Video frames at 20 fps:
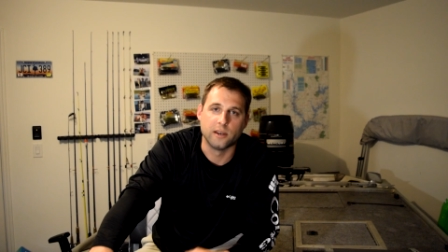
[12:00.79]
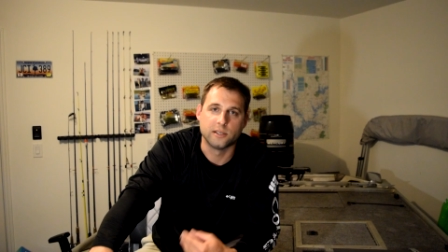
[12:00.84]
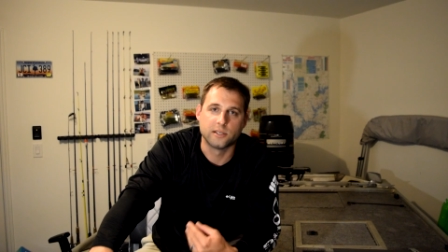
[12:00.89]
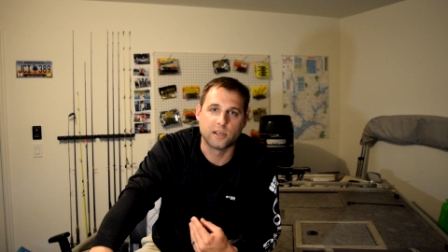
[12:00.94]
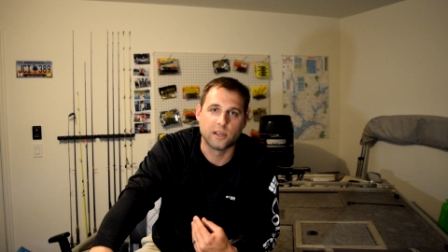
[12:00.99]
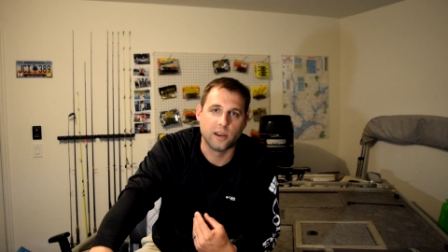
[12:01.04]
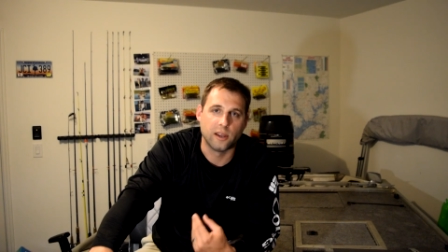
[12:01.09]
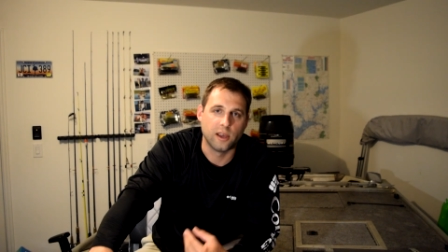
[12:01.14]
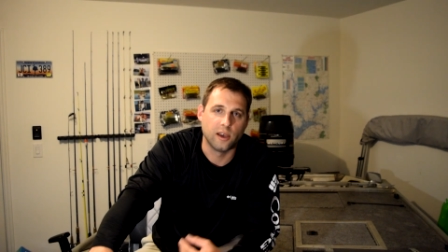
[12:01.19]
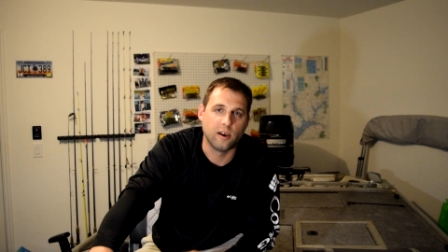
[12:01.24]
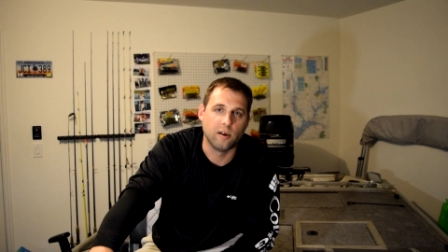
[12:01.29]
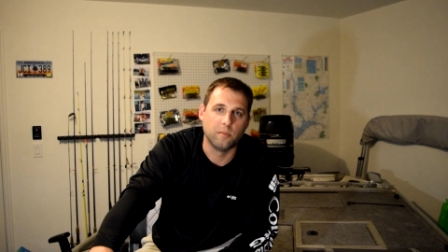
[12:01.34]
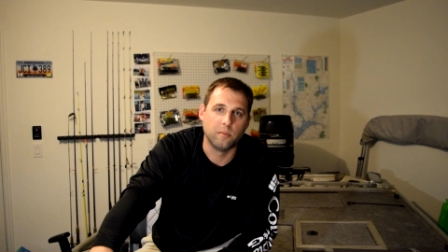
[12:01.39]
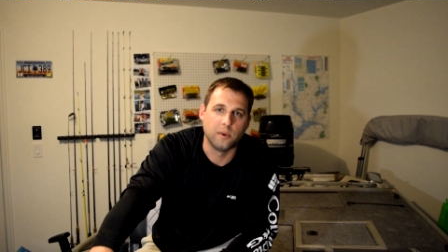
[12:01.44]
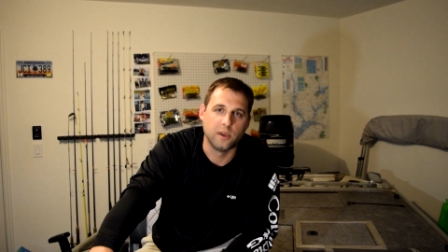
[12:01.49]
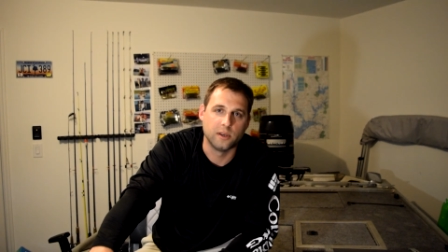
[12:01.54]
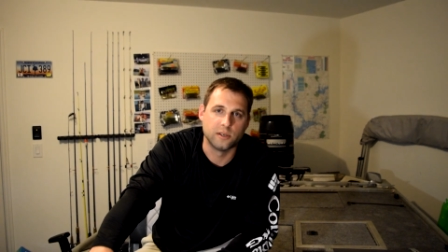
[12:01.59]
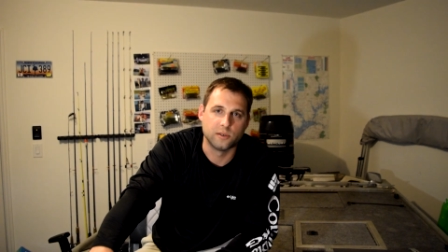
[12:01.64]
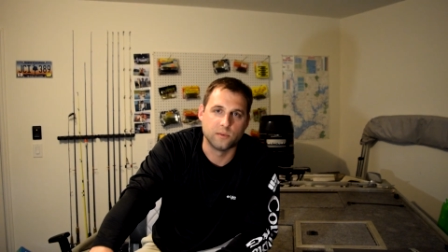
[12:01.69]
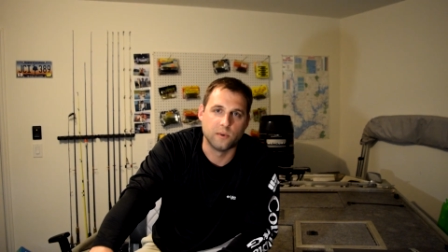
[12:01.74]
it's going to help
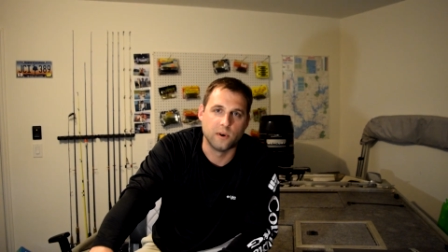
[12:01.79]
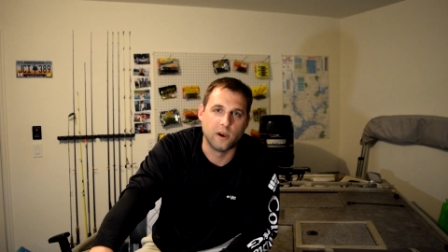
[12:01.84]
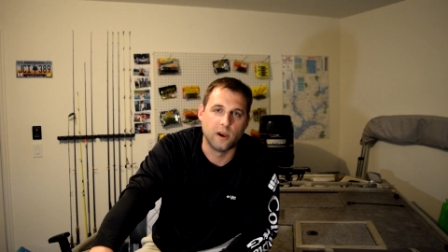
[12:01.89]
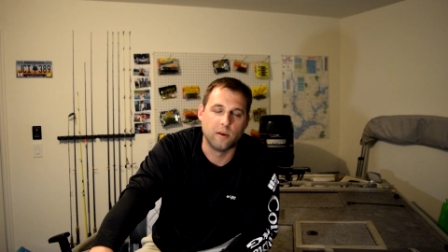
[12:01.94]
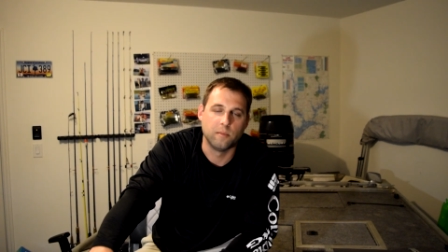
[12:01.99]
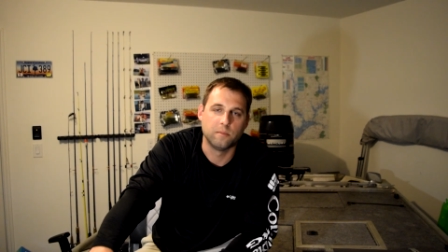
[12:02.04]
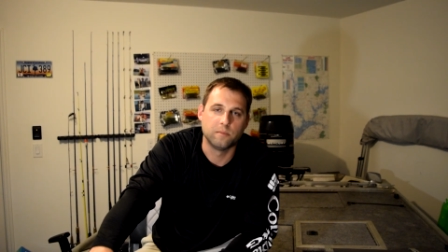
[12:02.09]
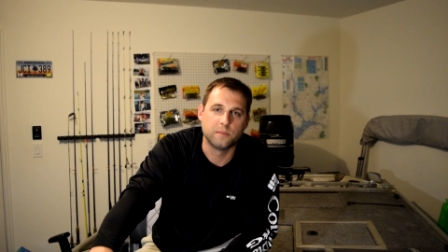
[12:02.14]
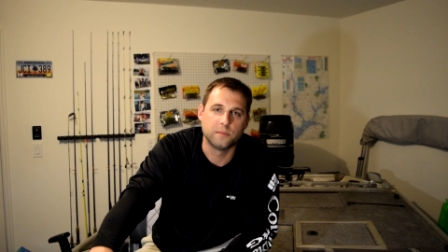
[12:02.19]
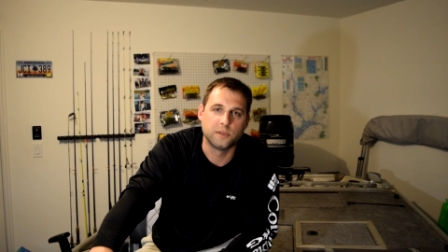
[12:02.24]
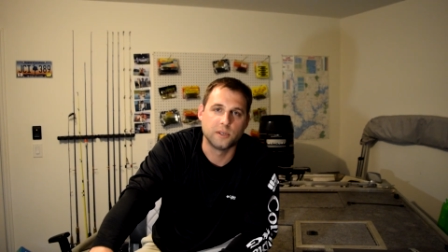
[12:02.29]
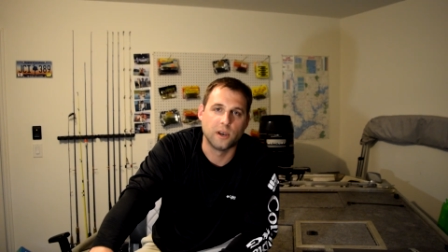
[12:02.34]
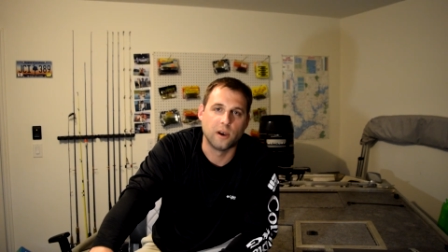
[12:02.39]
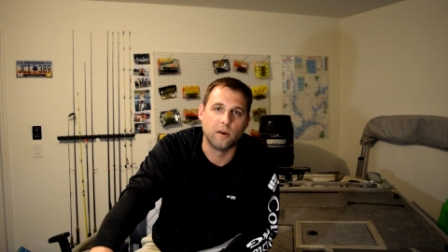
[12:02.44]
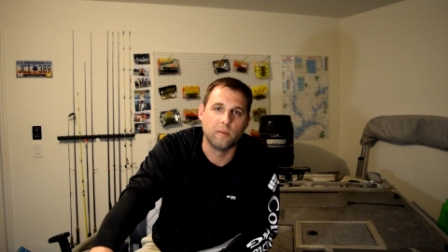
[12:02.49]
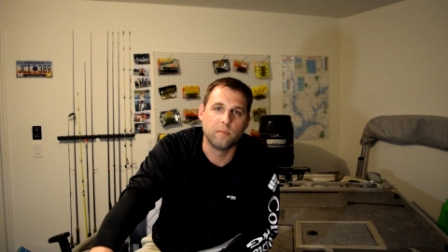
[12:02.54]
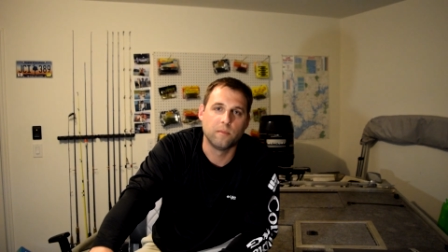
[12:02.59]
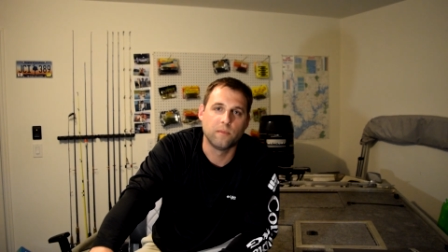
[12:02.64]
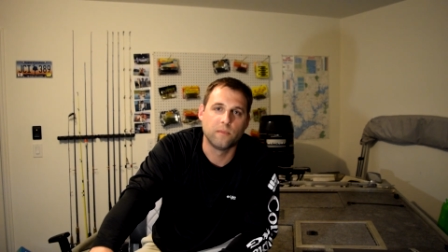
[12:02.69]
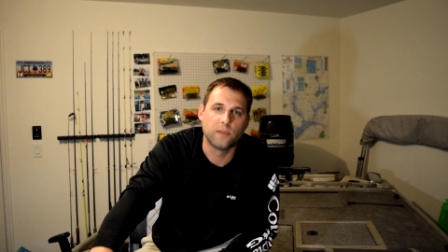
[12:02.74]
me as well. So,
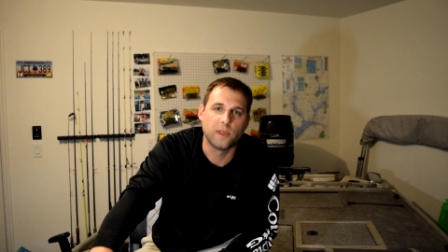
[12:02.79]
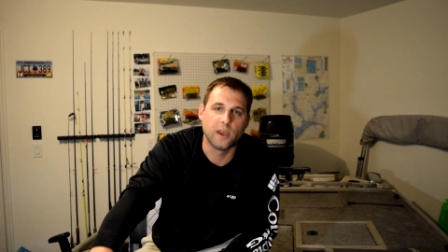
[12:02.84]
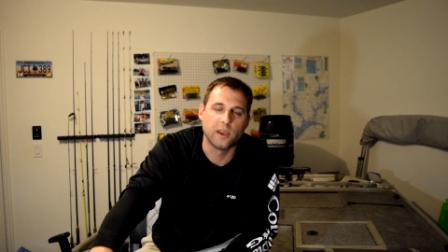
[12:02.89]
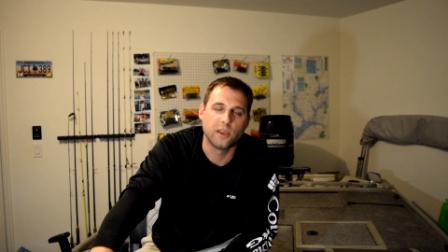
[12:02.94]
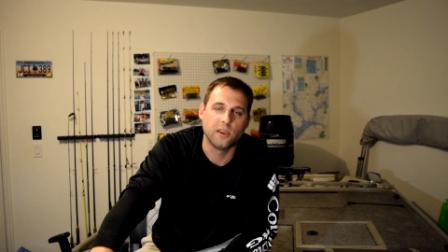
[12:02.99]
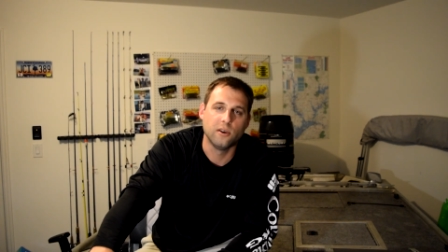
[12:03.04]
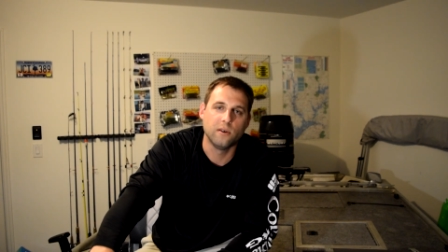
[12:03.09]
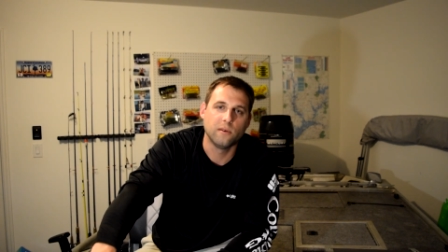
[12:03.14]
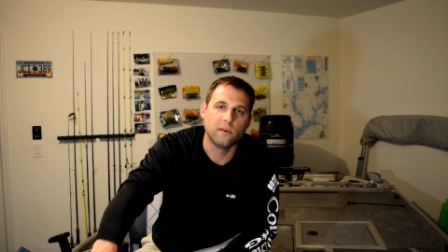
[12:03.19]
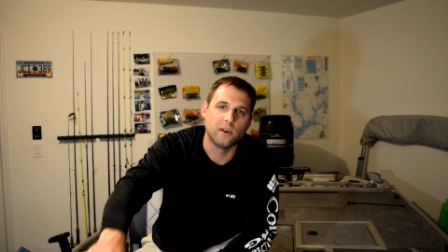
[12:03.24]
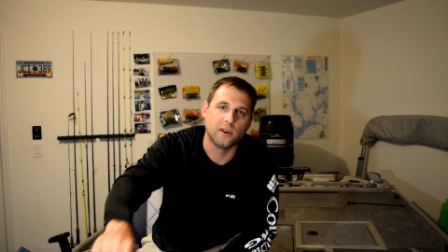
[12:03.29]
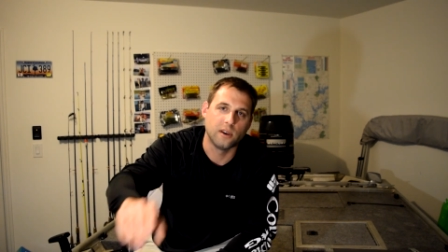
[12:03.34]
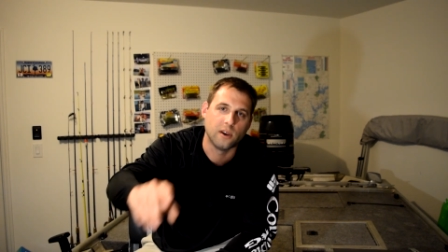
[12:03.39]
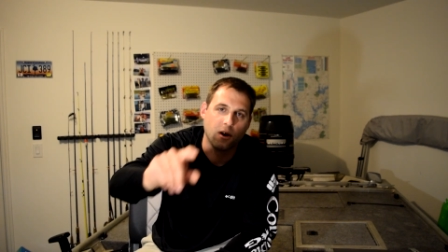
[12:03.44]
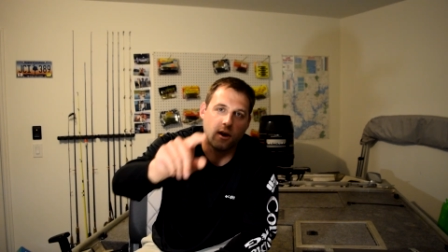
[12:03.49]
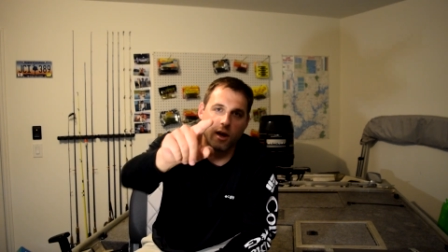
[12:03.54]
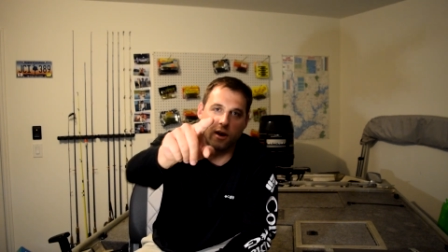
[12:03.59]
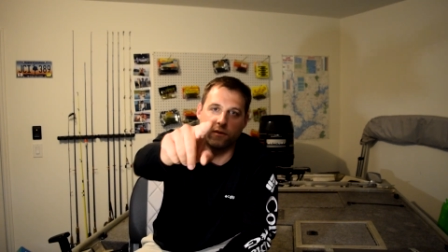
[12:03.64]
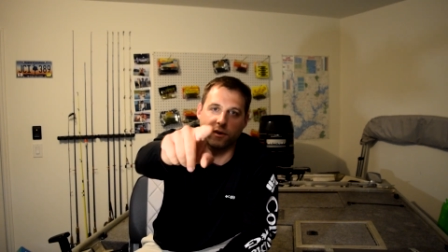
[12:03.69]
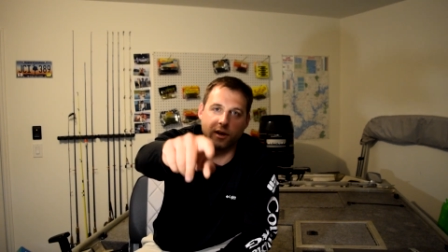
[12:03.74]
thank you, and
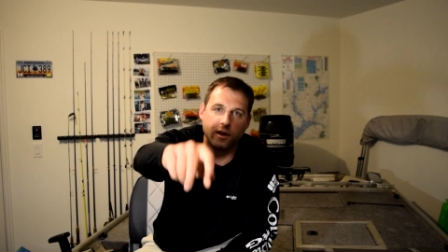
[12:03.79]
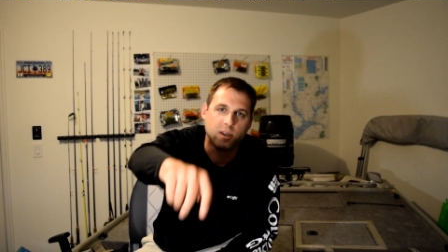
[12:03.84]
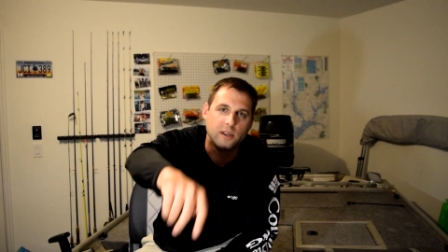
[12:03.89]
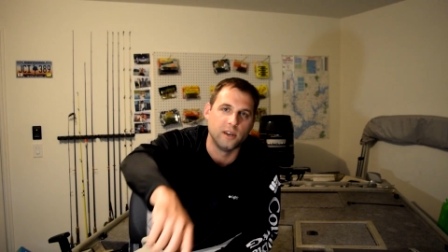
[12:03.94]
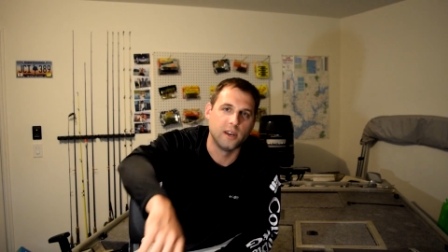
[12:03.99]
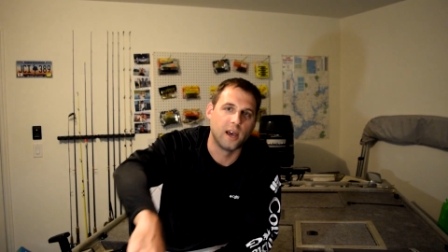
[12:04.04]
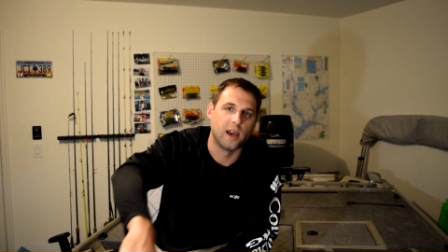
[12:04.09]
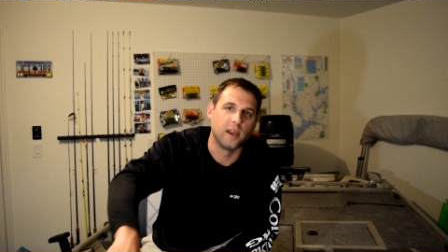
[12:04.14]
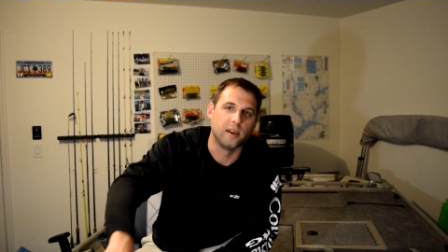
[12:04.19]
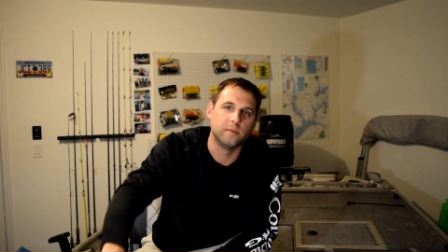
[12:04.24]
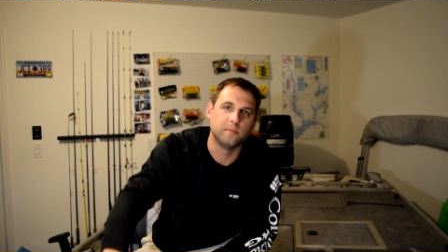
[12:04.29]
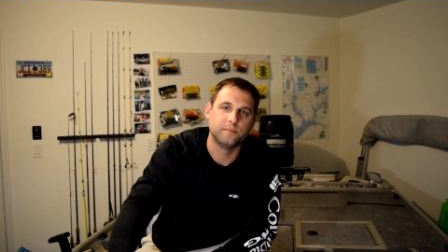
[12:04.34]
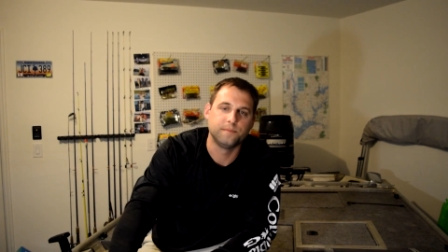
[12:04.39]
y'all have a good night.